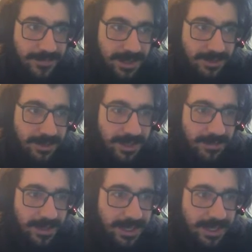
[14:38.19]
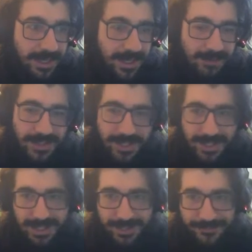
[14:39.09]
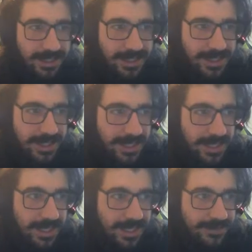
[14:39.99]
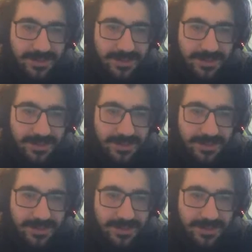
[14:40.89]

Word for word: I'm really I'm like I'm just like it's uh